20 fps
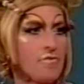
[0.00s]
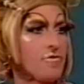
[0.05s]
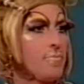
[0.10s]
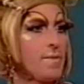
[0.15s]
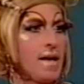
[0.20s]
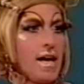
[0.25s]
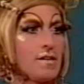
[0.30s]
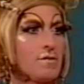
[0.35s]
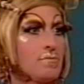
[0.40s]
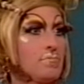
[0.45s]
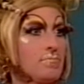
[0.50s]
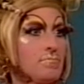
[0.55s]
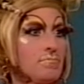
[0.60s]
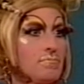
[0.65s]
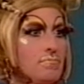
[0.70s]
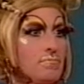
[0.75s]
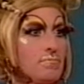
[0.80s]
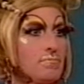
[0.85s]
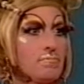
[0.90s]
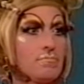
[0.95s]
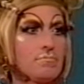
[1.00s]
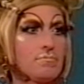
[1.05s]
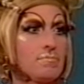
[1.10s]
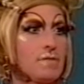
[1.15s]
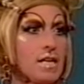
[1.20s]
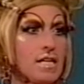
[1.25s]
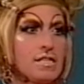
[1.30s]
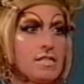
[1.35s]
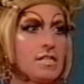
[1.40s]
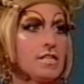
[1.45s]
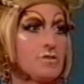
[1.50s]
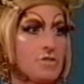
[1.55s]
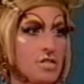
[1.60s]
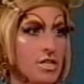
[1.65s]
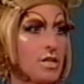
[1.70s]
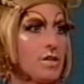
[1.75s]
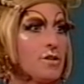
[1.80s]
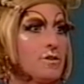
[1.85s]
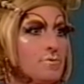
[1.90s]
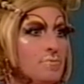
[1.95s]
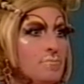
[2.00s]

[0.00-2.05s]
from that, that's it, Dylan.